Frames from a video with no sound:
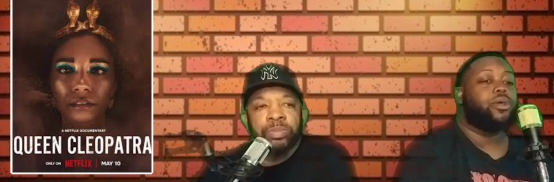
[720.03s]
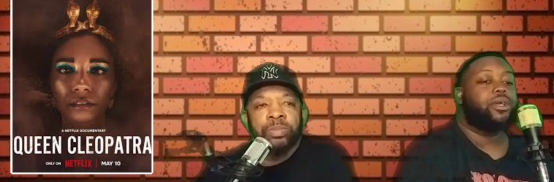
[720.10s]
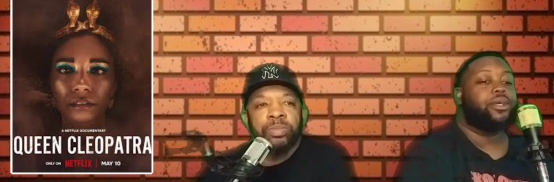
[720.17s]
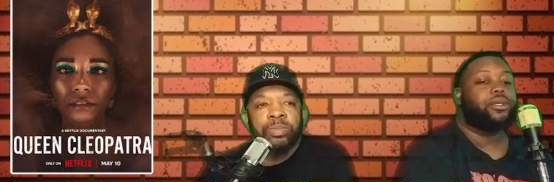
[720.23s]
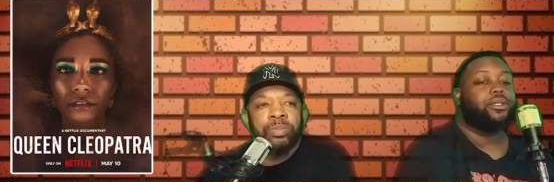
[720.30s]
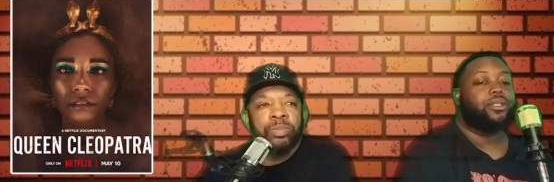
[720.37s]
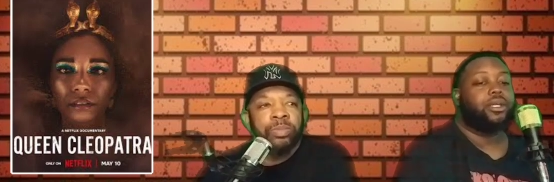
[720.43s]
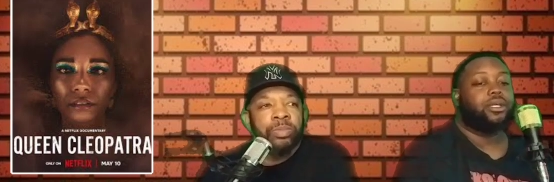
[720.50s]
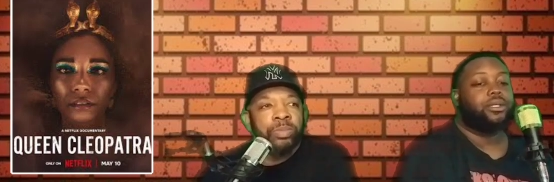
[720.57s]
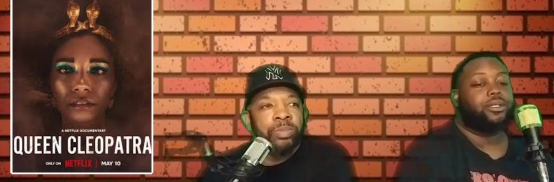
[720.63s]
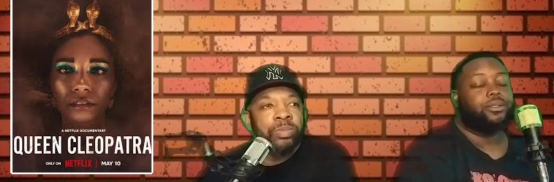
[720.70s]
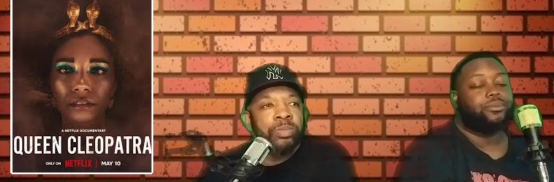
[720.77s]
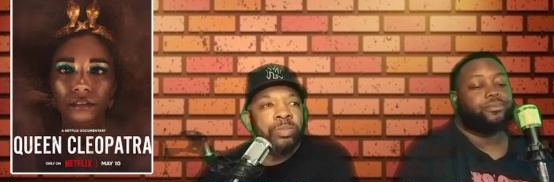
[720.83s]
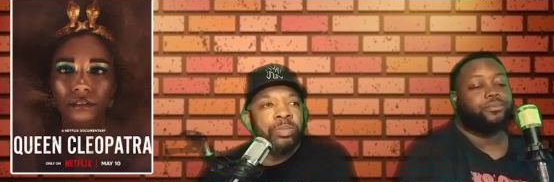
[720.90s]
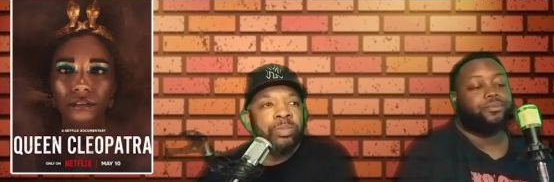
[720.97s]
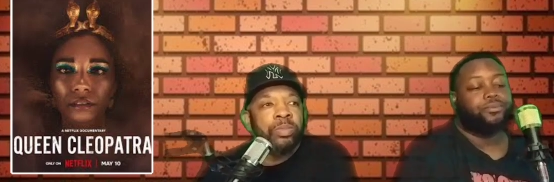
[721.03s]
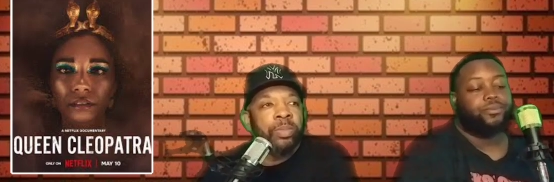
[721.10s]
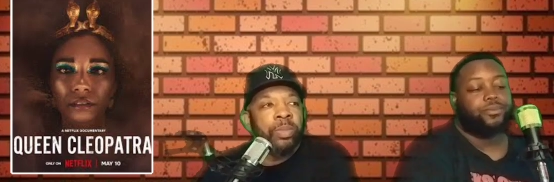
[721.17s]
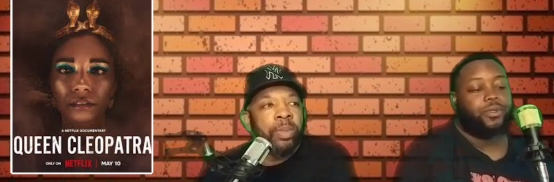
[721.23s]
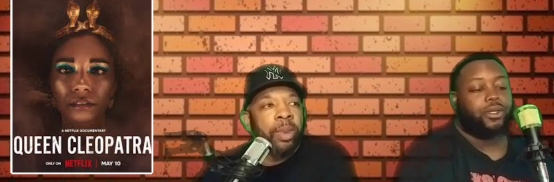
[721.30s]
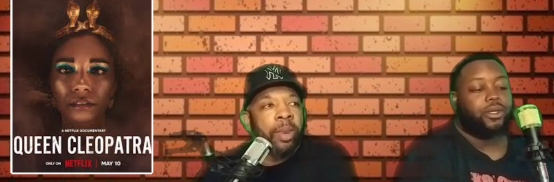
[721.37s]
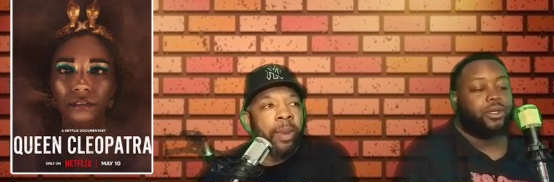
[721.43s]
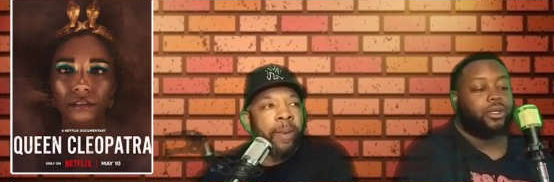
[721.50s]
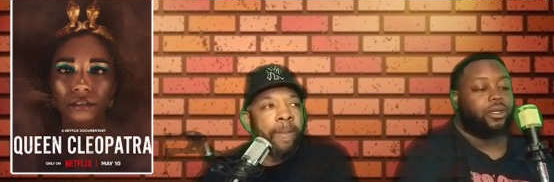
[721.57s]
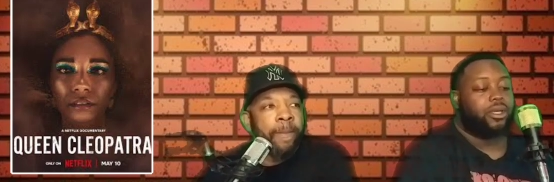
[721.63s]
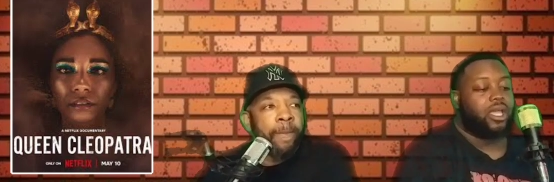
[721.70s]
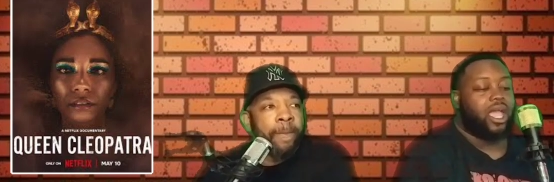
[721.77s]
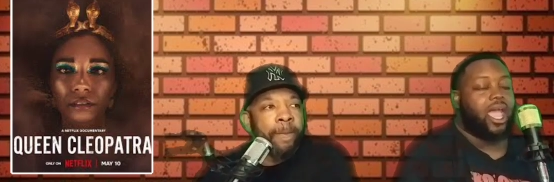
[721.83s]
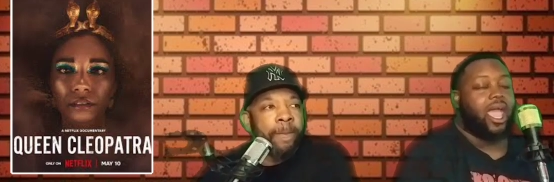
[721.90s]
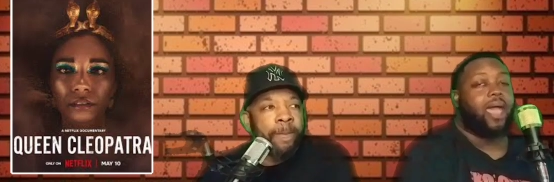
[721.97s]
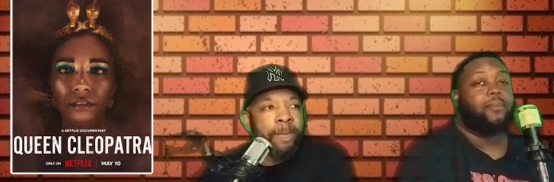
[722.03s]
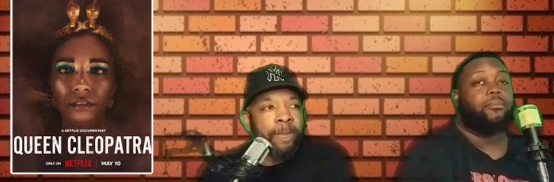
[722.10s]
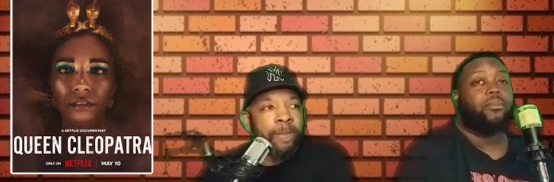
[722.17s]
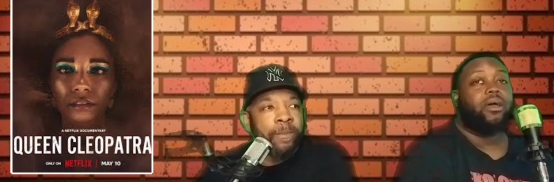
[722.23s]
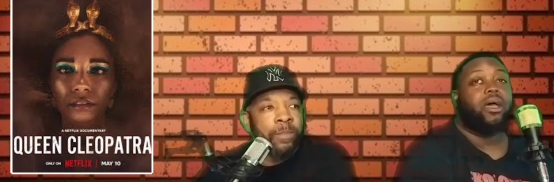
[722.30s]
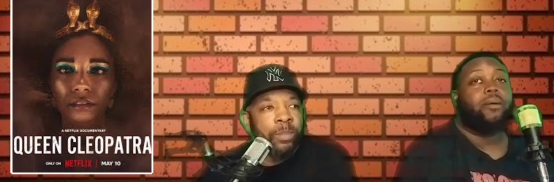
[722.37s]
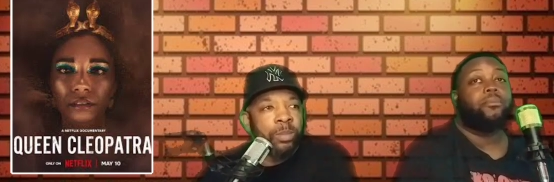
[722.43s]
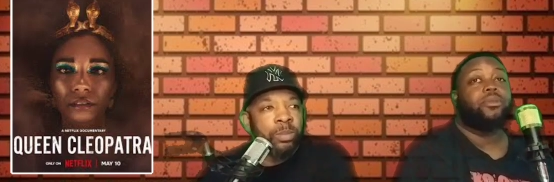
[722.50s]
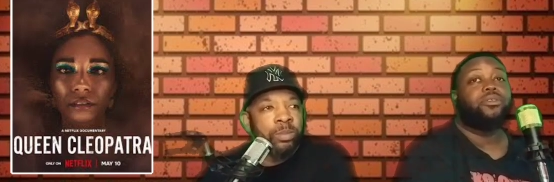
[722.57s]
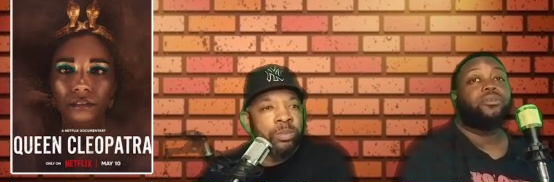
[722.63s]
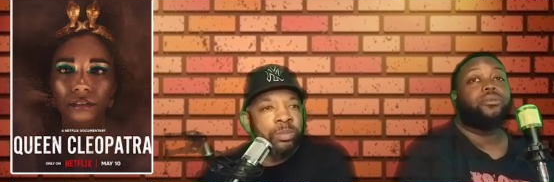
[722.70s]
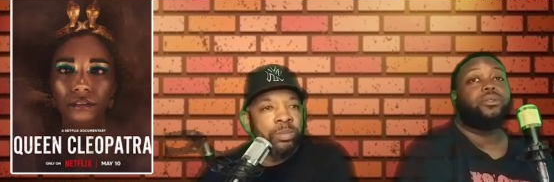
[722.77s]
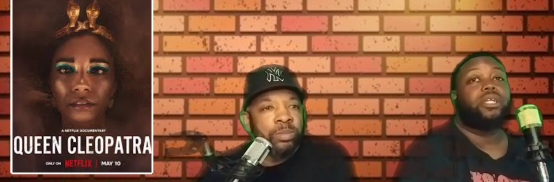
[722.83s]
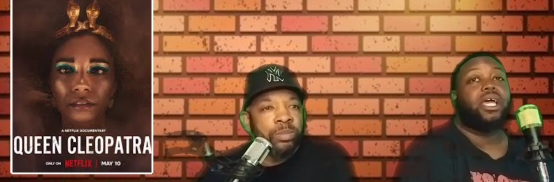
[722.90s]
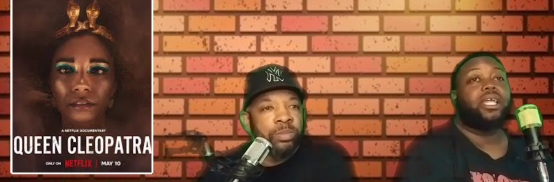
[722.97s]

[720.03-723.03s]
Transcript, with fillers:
Speaker 1: well. Um, I'm I'm enjoying it.